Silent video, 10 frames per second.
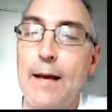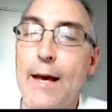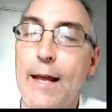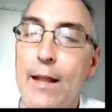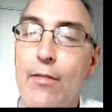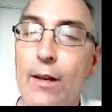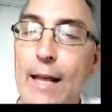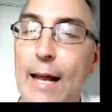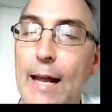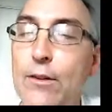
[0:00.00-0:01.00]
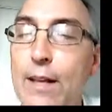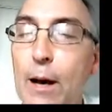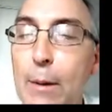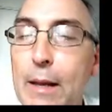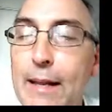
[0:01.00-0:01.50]
And I thought God could
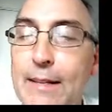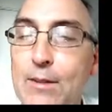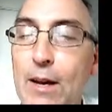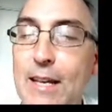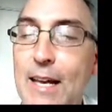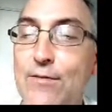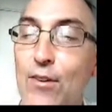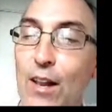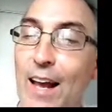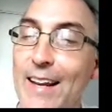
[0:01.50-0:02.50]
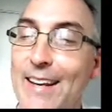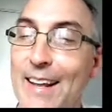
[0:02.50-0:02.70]
tell me, and so I asked for light,